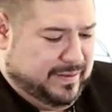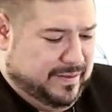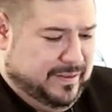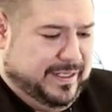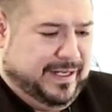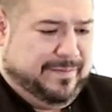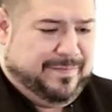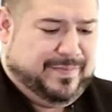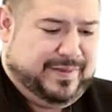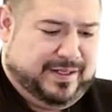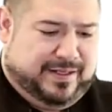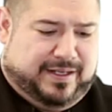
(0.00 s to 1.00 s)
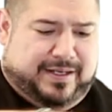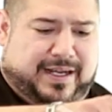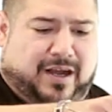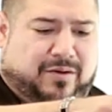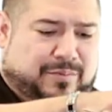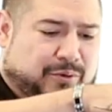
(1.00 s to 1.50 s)
okay? And
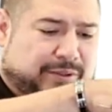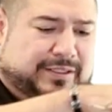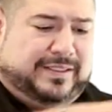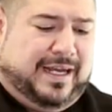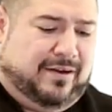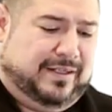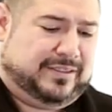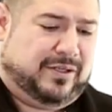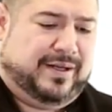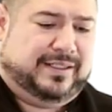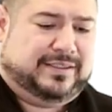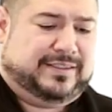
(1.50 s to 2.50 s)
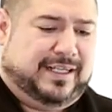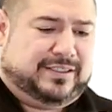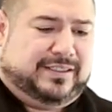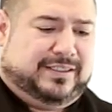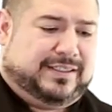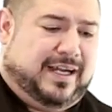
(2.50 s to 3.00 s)
now pull this out. Let's go ahead and
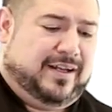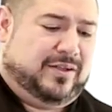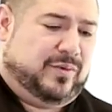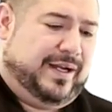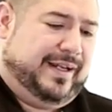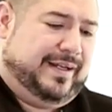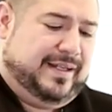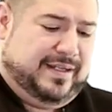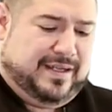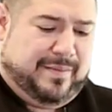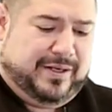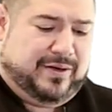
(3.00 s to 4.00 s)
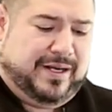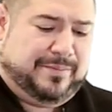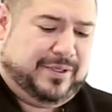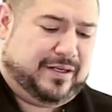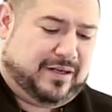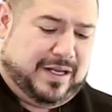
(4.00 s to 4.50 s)
section this out of the way. I'm going to go ahead and
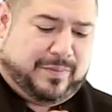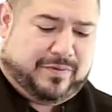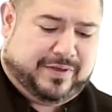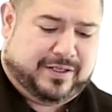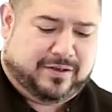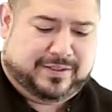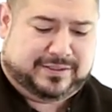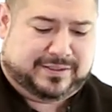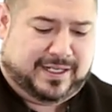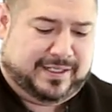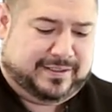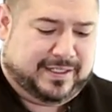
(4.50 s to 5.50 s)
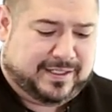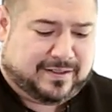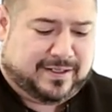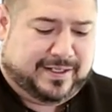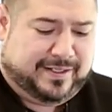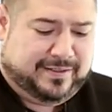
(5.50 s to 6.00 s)
put a clip over here on this side and get it
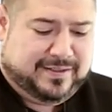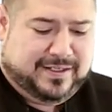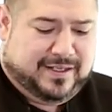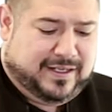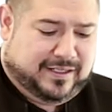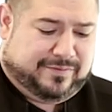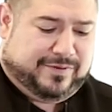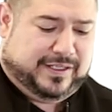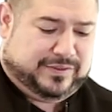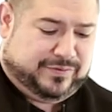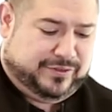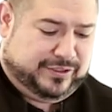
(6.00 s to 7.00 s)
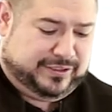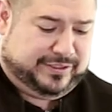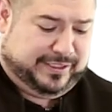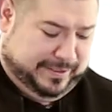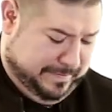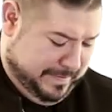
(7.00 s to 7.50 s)
clean and fresh for you to
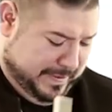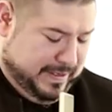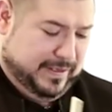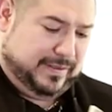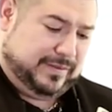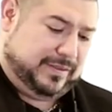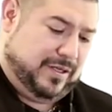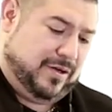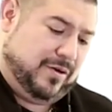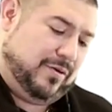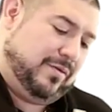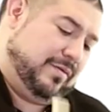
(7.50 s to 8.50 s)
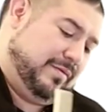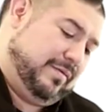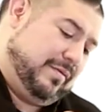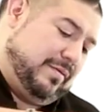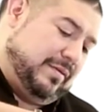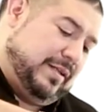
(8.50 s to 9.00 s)
see. So
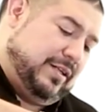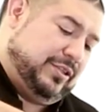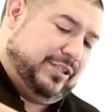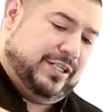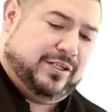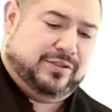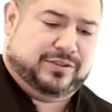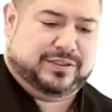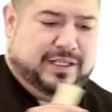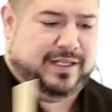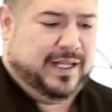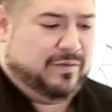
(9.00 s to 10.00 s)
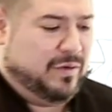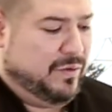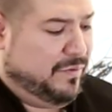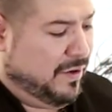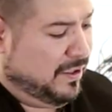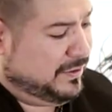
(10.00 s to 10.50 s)
there she goes. And then we'll
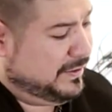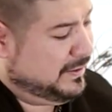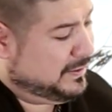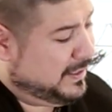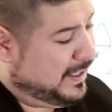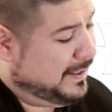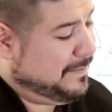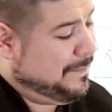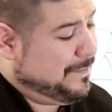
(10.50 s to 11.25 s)
move on to this side.